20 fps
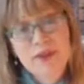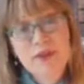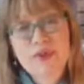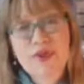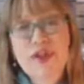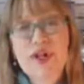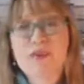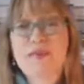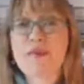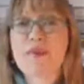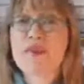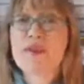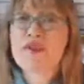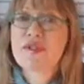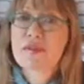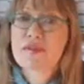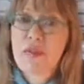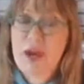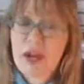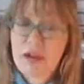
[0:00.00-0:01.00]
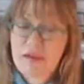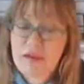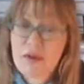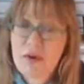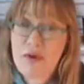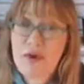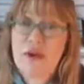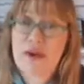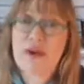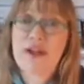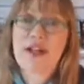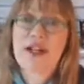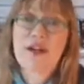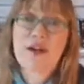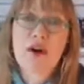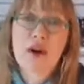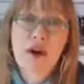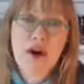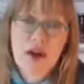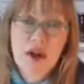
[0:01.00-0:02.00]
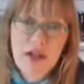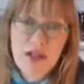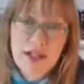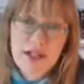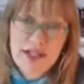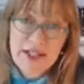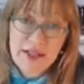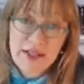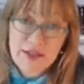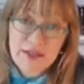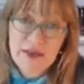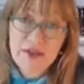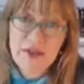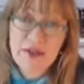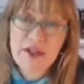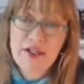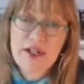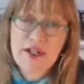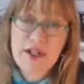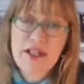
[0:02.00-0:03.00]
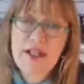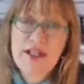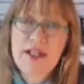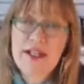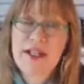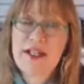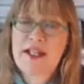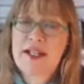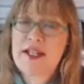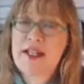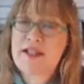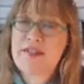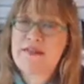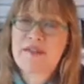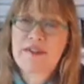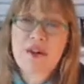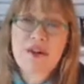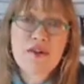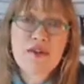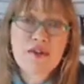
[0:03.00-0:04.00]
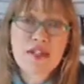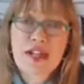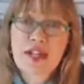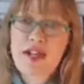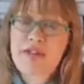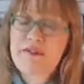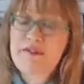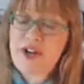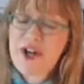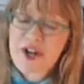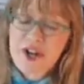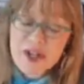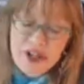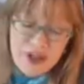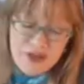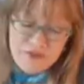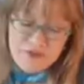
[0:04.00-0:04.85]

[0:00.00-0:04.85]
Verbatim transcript: which I propose a model for and call ether. It flows like a very low